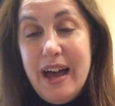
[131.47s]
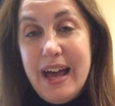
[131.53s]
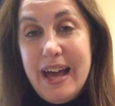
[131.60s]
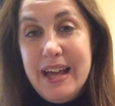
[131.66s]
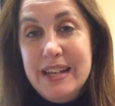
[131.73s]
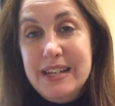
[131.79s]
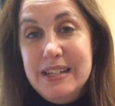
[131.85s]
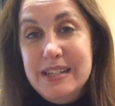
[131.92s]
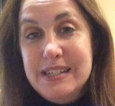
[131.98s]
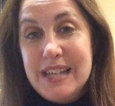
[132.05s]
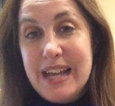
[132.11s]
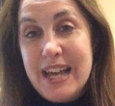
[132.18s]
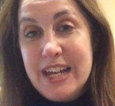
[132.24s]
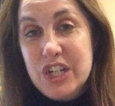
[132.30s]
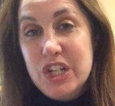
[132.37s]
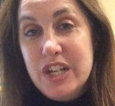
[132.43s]
and
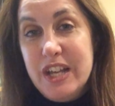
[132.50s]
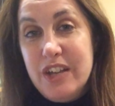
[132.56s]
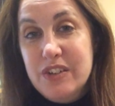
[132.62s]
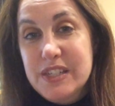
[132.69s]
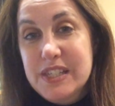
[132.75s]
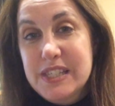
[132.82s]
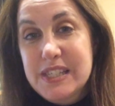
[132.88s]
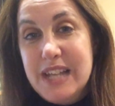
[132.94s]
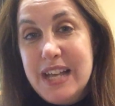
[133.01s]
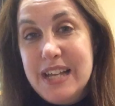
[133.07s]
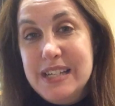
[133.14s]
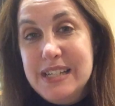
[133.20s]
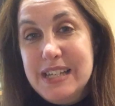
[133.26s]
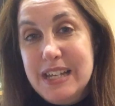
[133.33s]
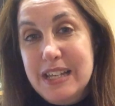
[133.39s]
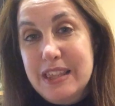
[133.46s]
actually
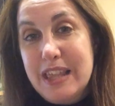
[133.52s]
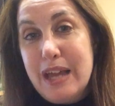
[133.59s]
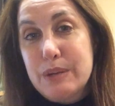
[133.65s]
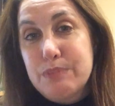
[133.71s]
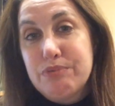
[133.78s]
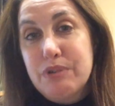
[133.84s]
understanding that